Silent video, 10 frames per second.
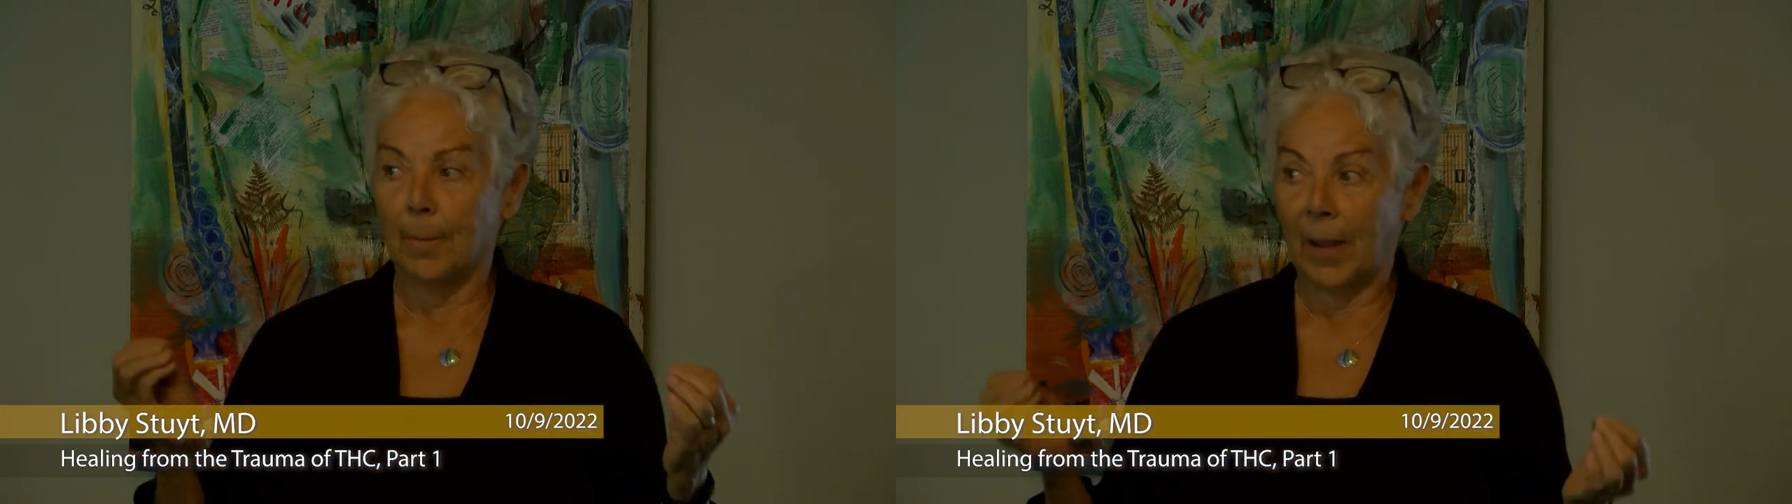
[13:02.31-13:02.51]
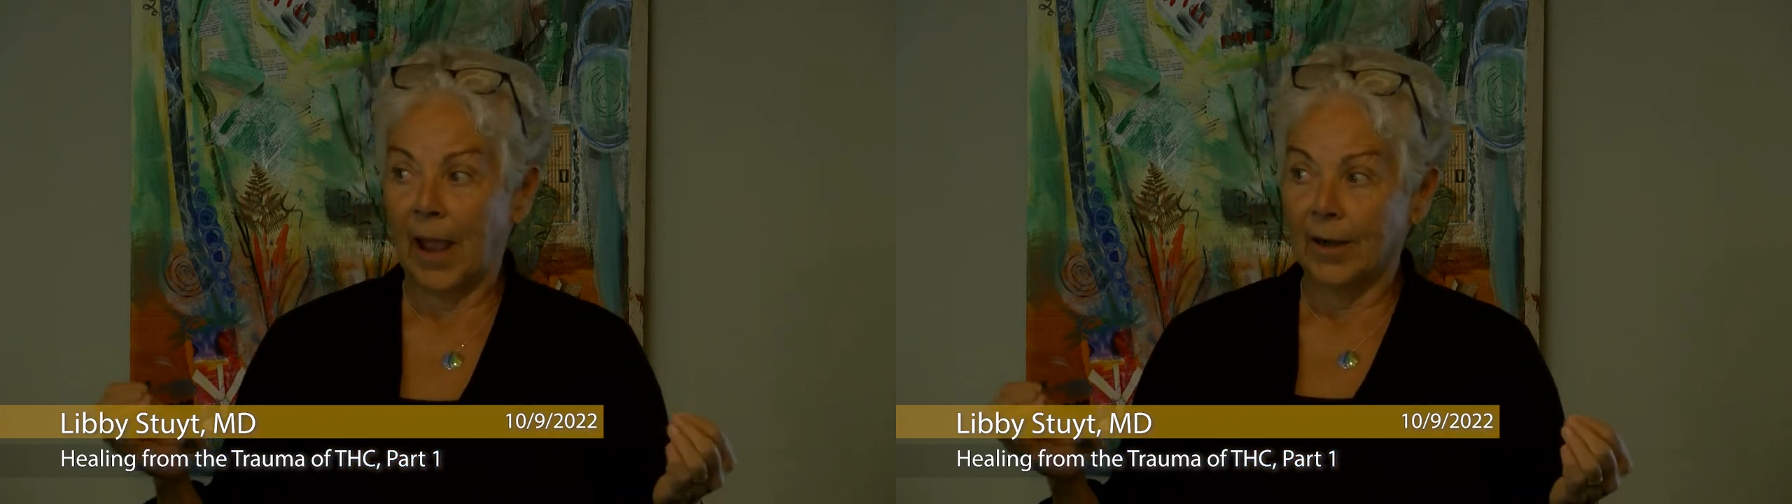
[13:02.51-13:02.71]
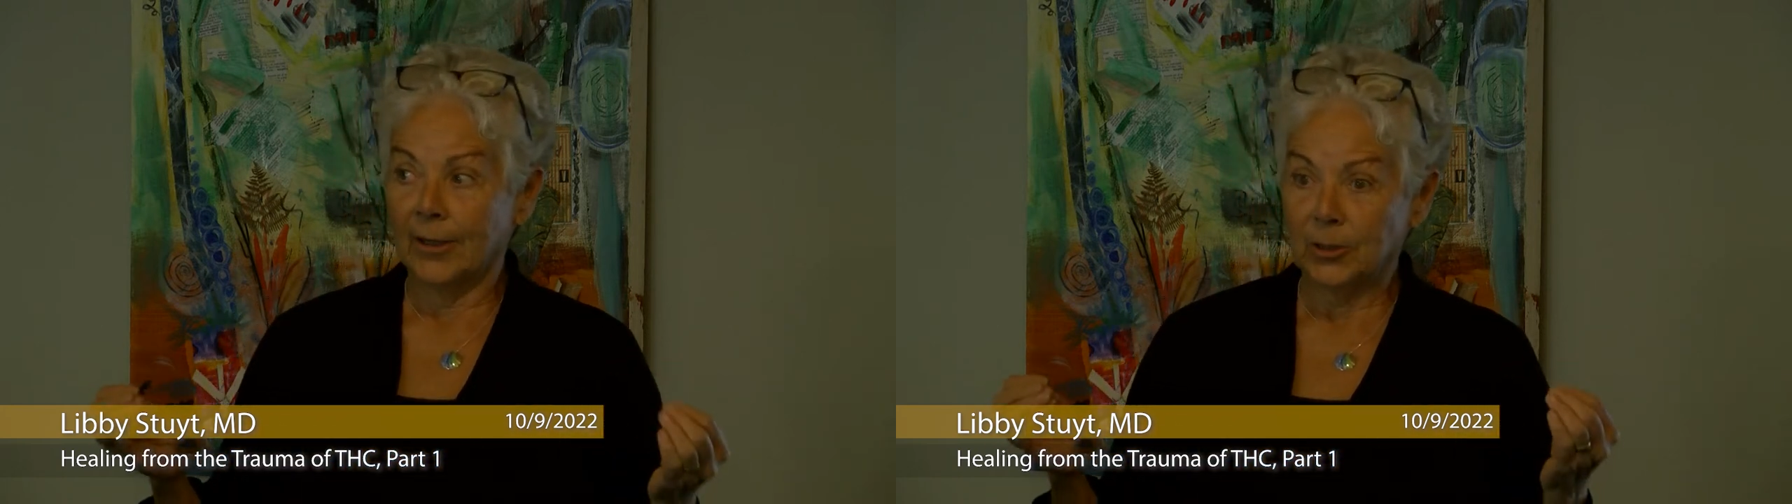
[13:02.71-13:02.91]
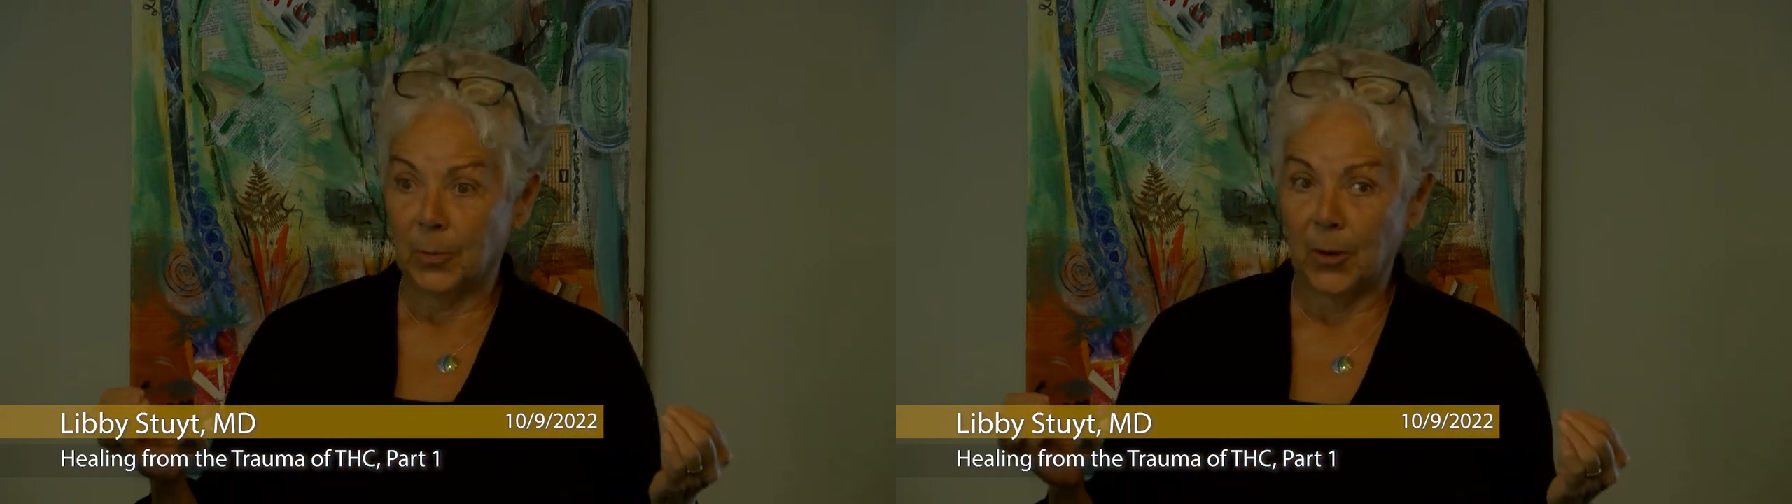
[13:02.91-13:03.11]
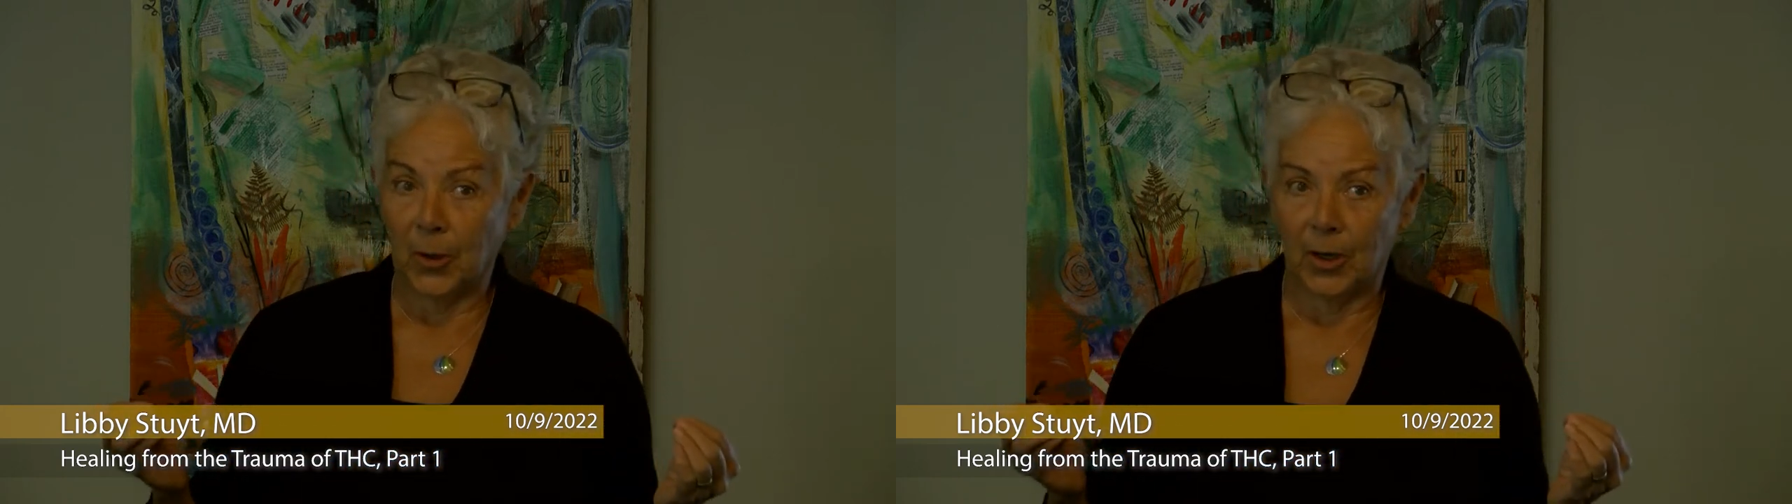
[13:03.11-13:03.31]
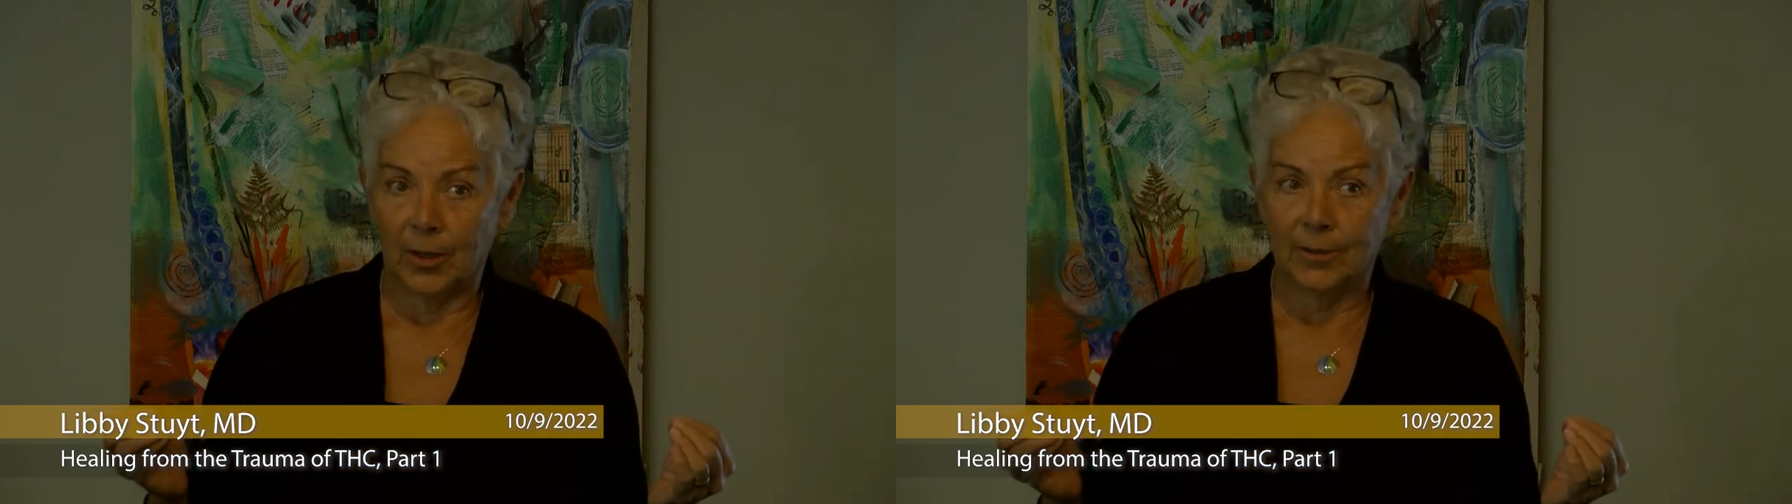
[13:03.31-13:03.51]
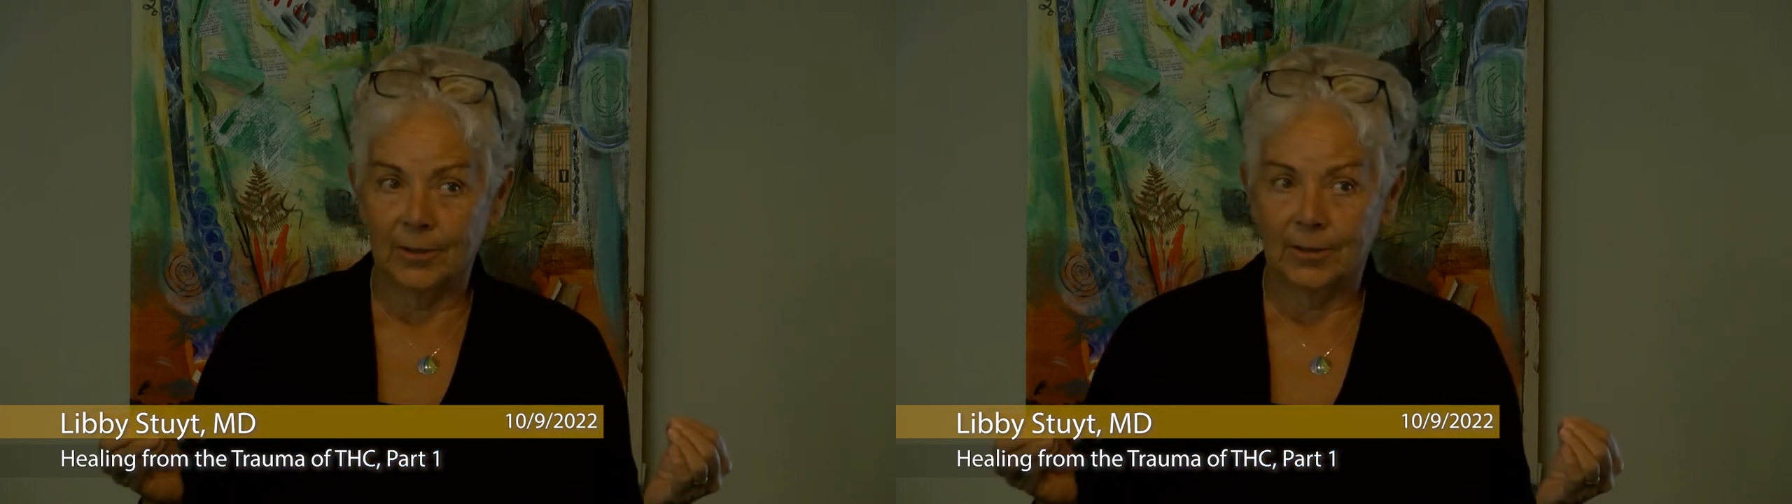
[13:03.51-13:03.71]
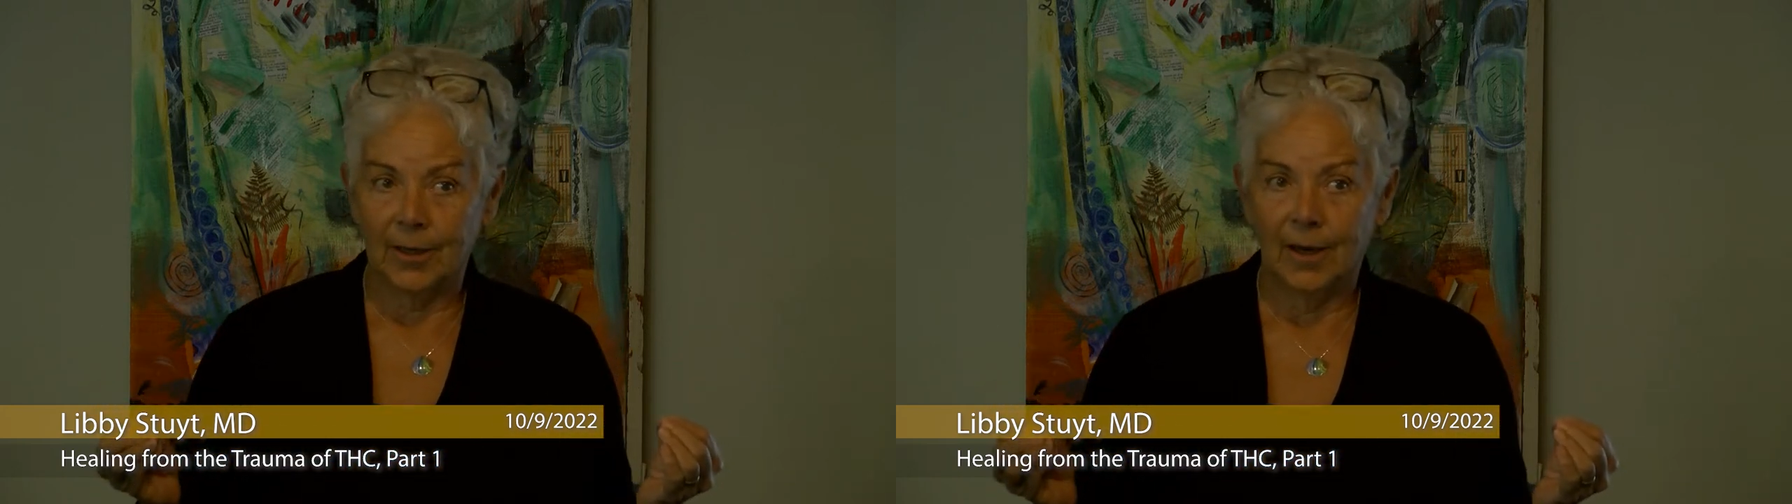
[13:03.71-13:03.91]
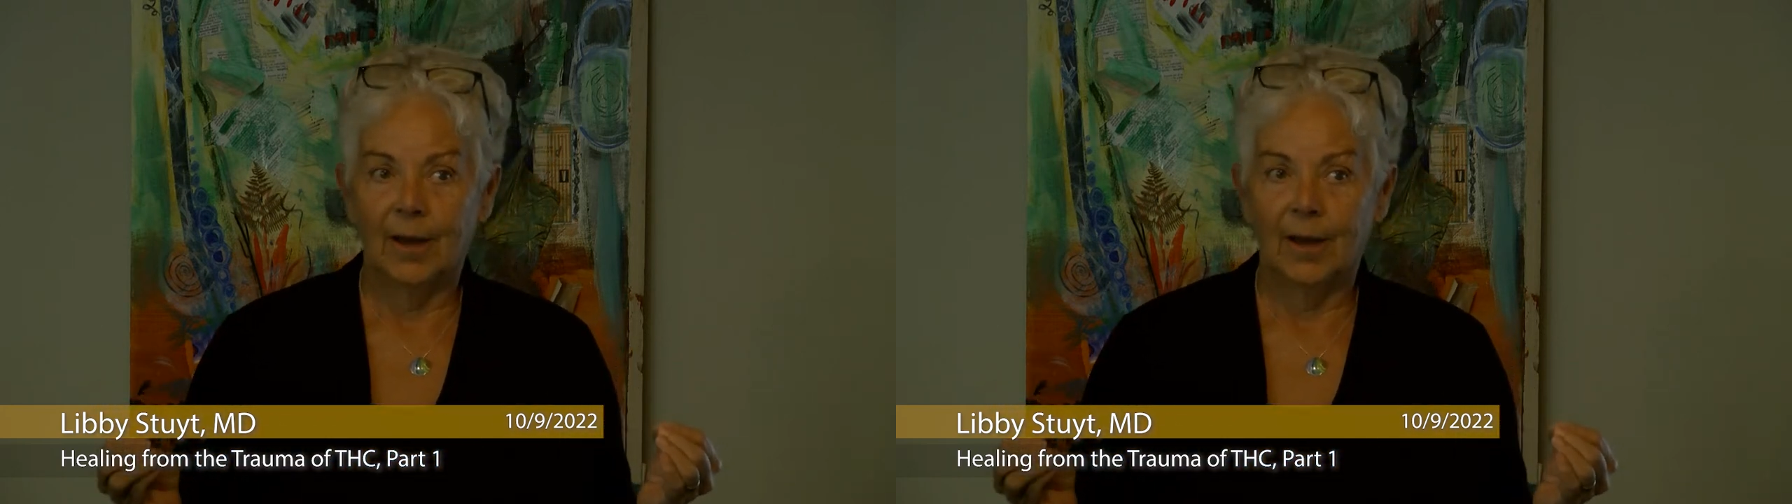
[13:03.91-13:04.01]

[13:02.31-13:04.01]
bad experience,